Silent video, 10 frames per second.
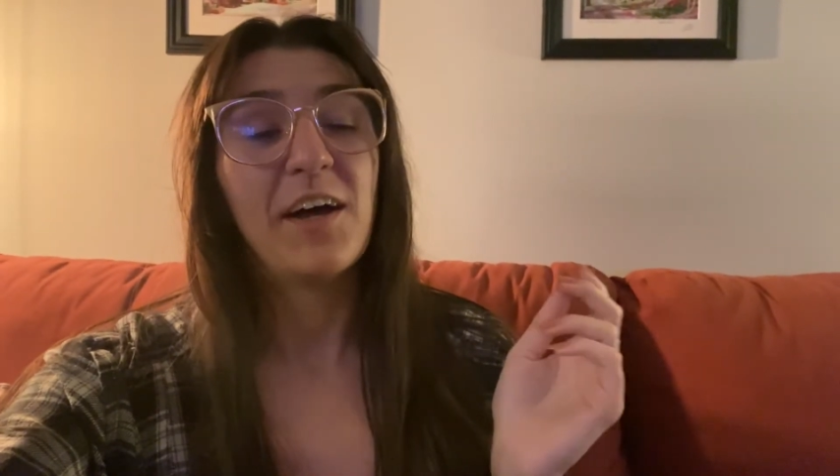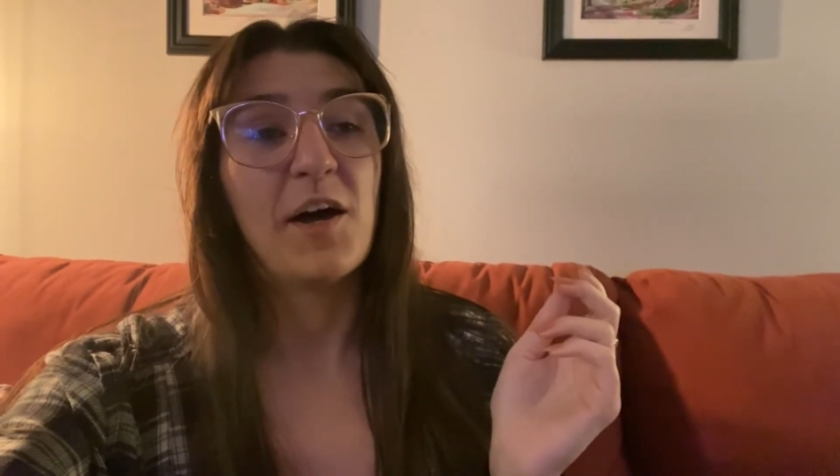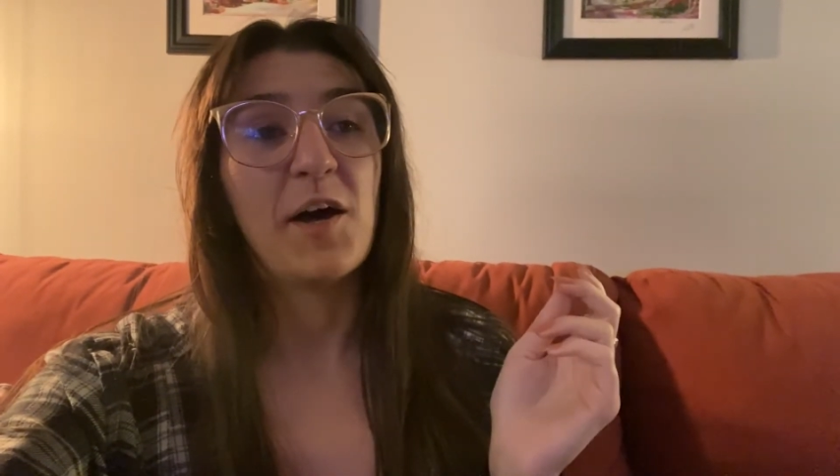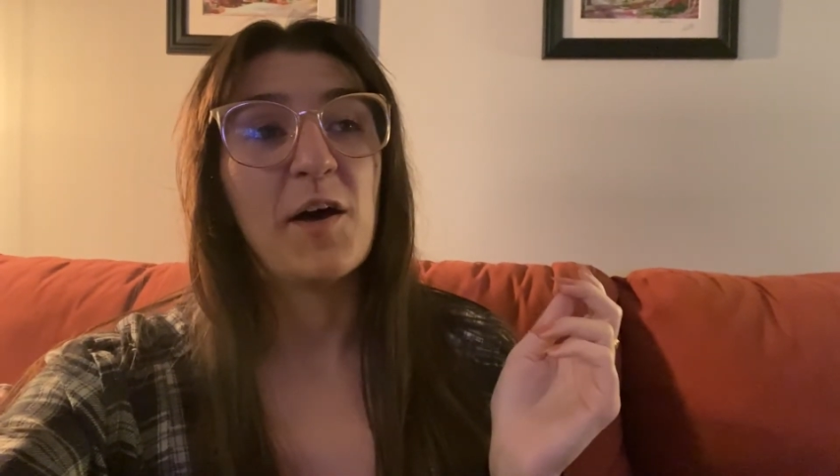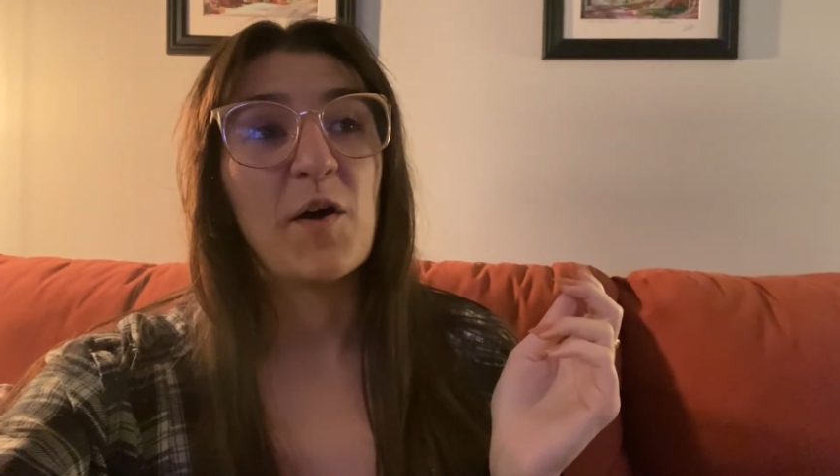
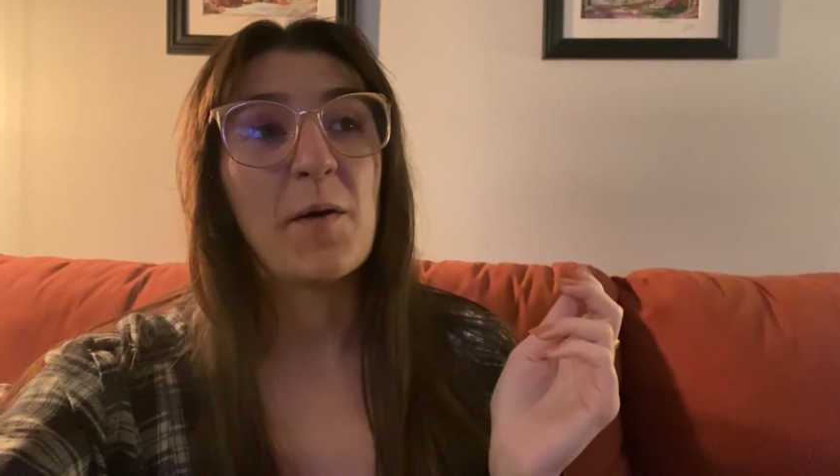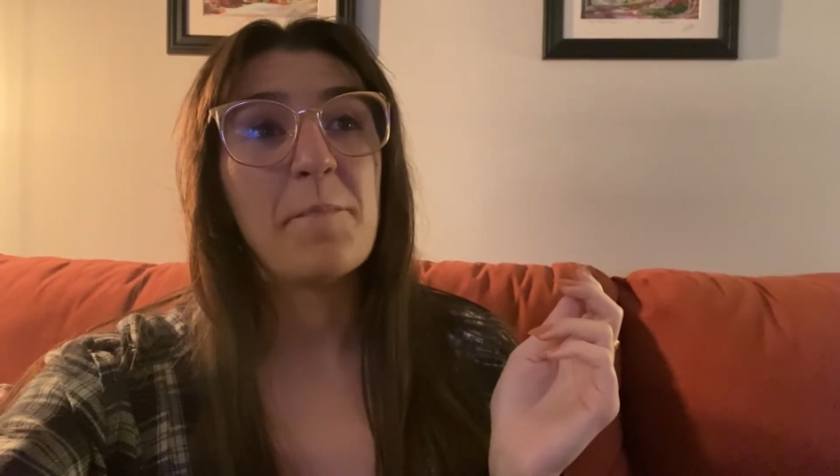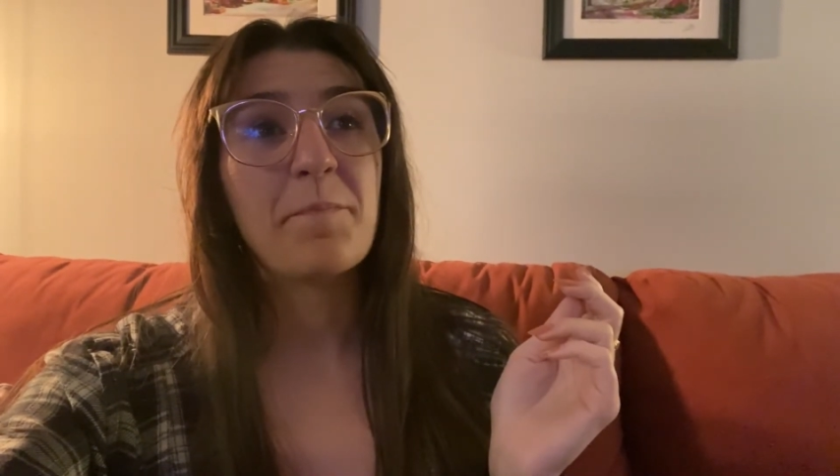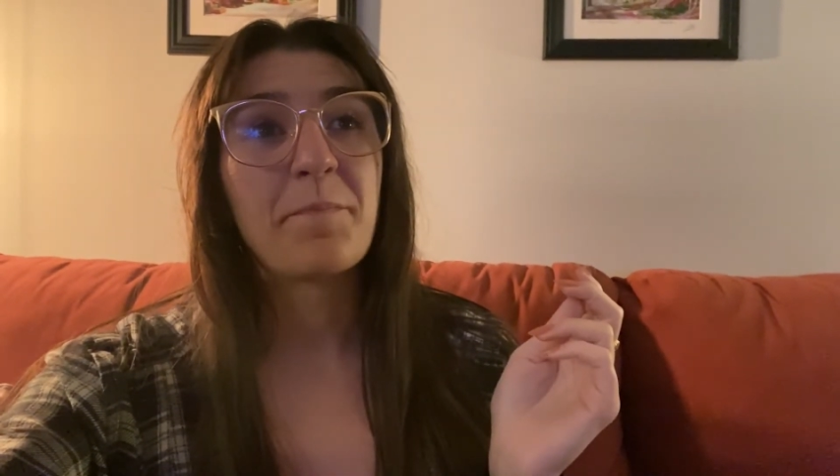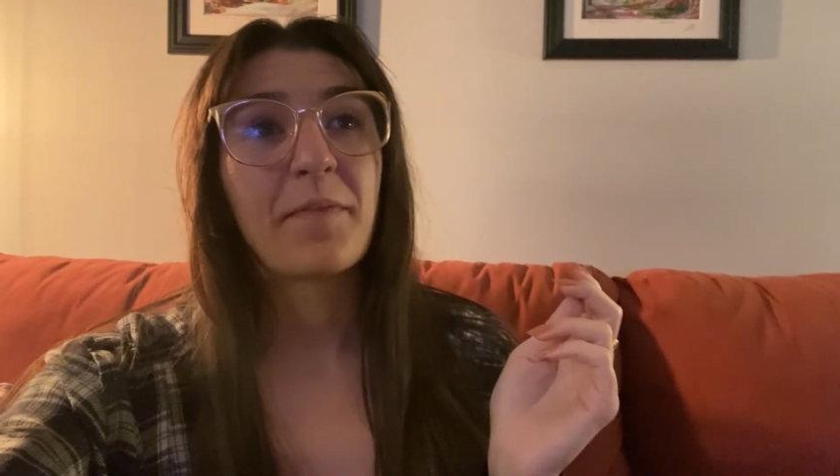
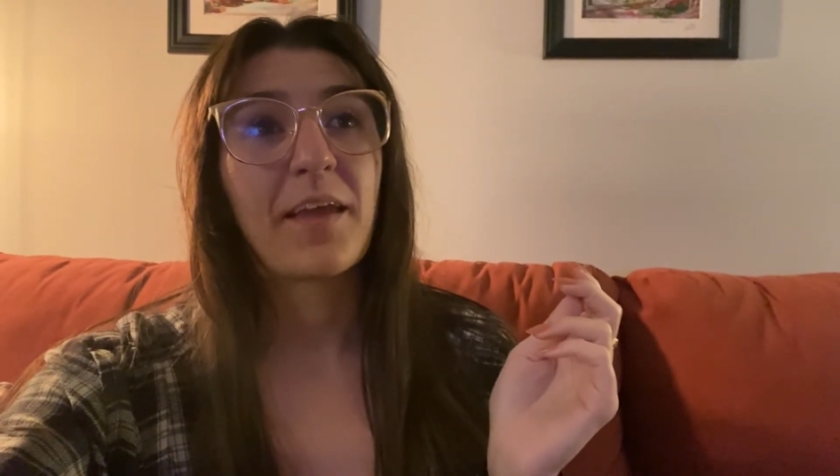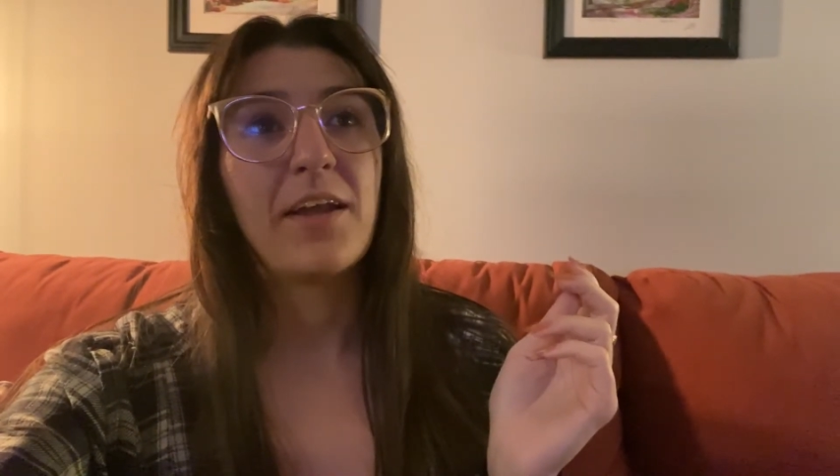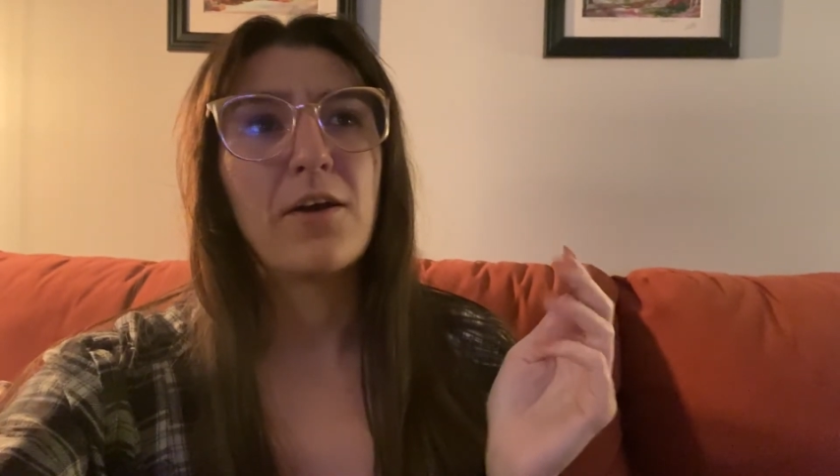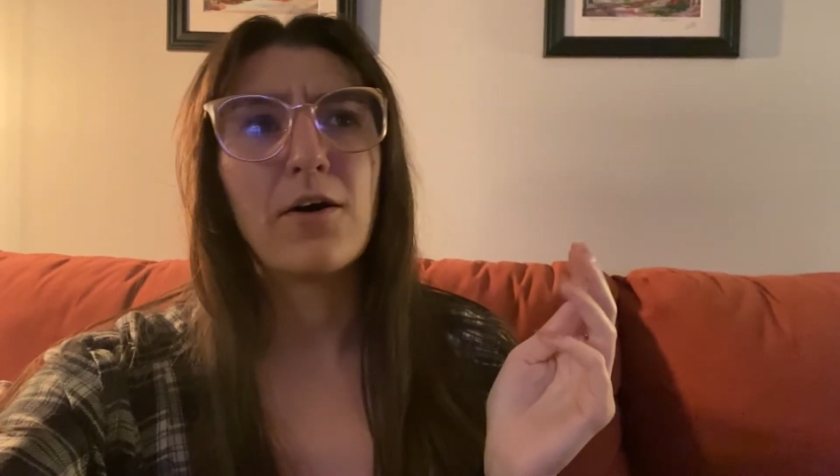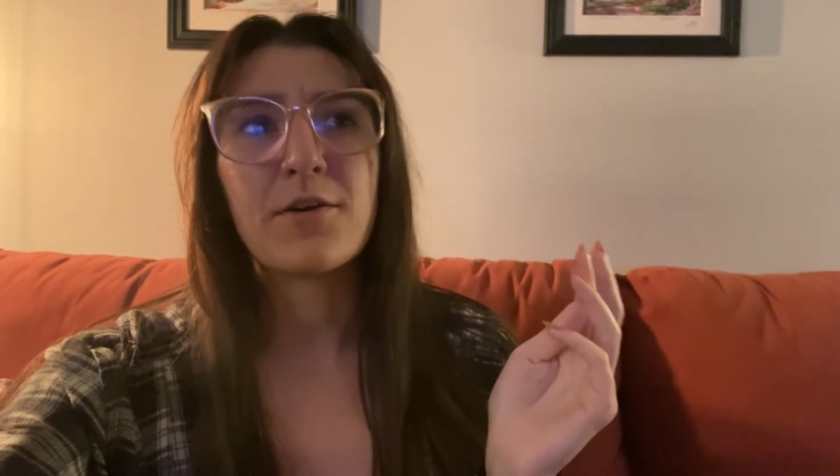
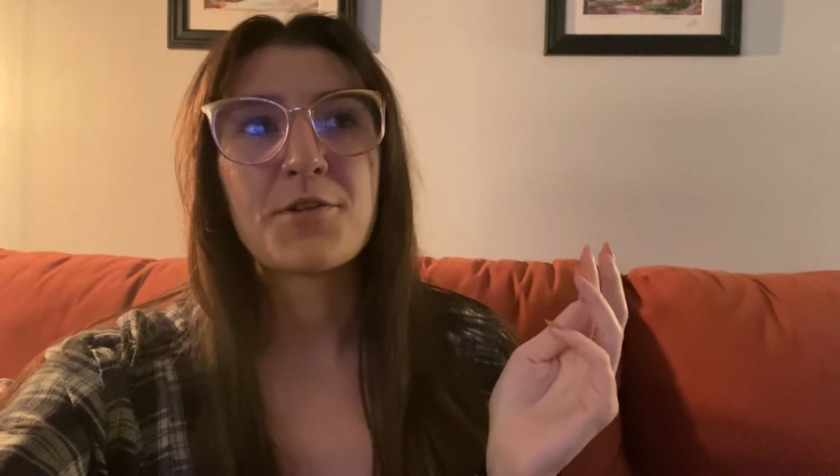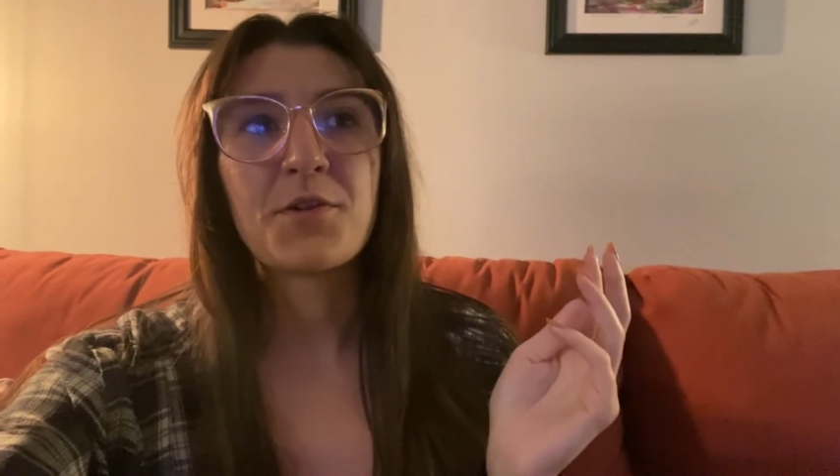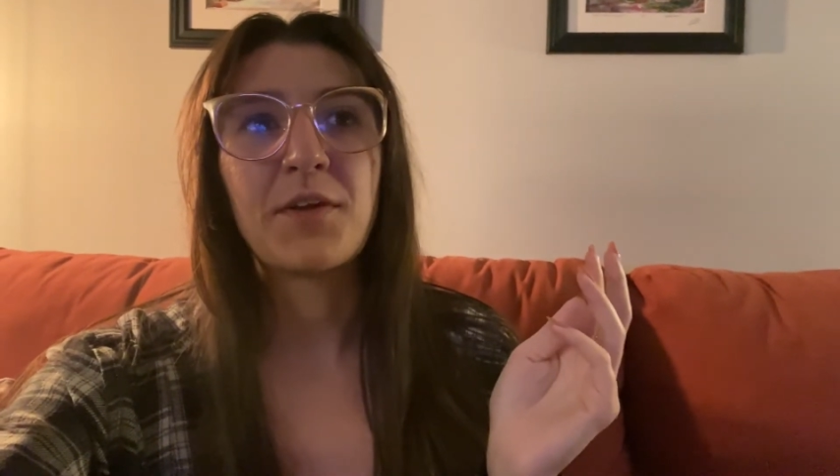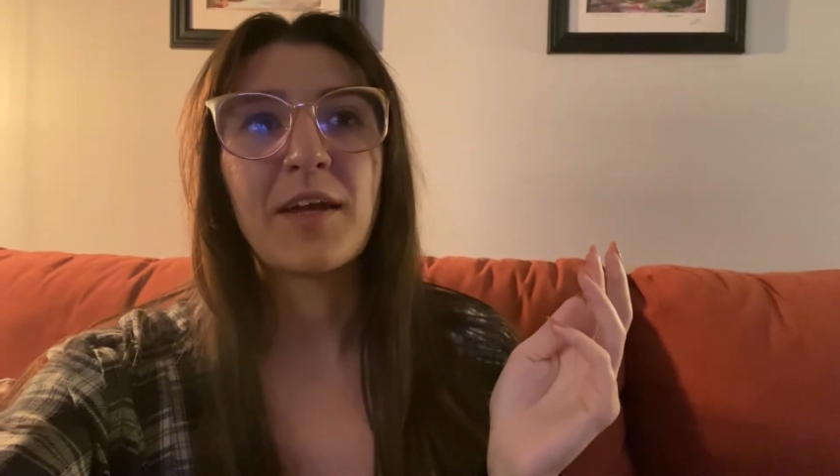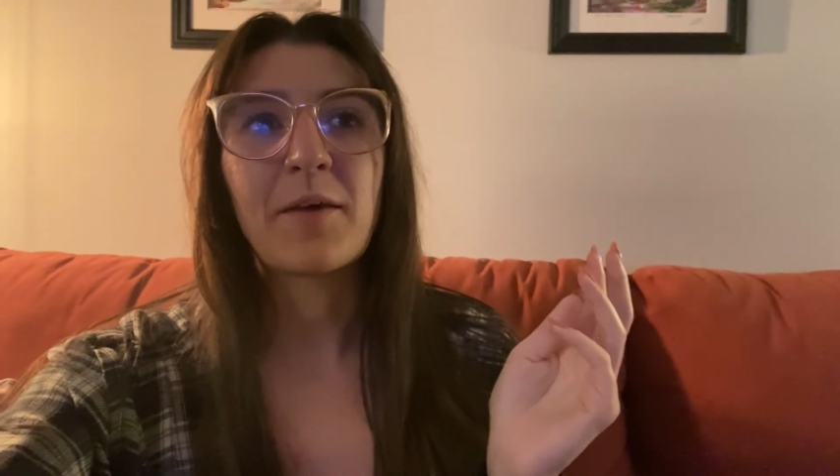and
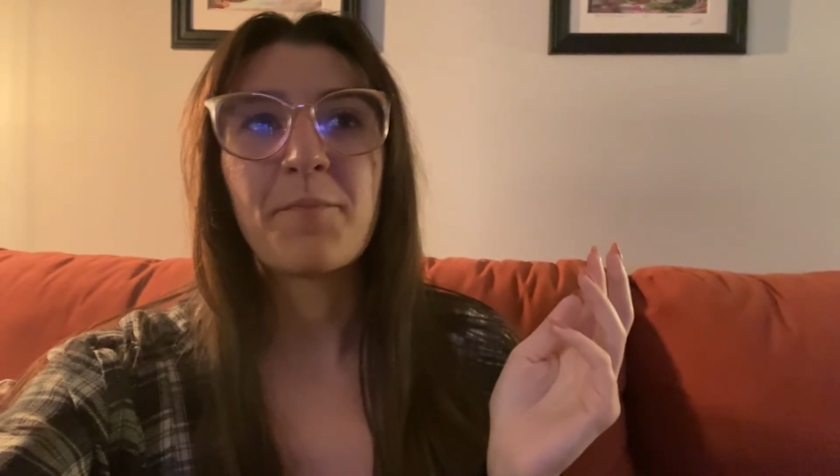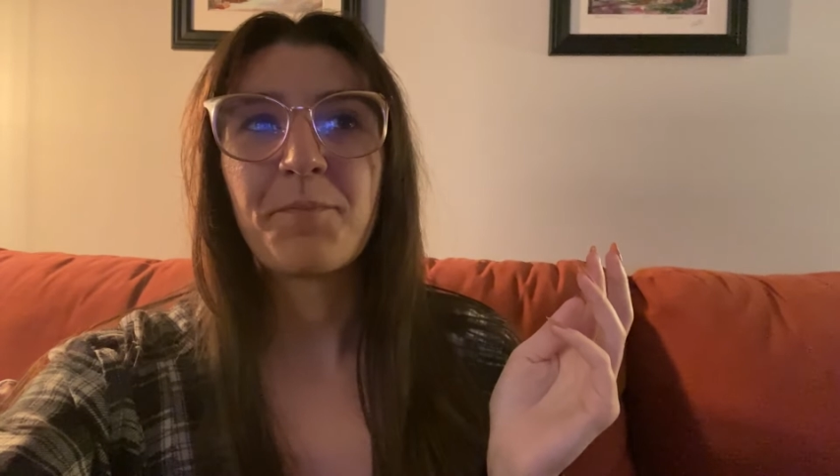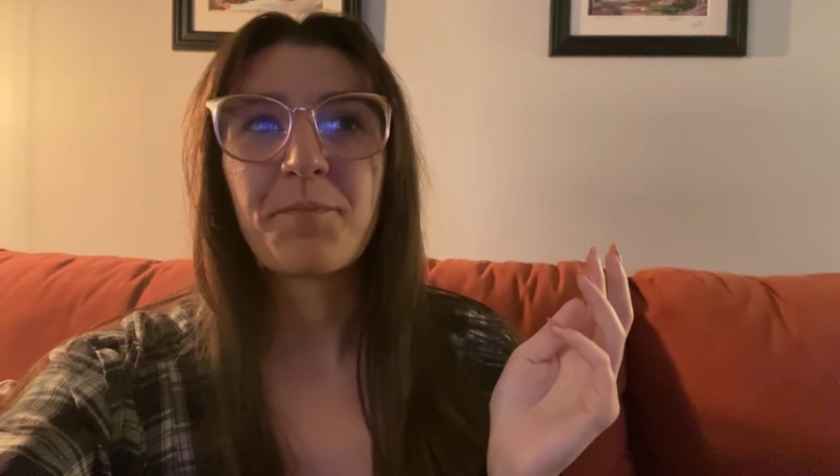also like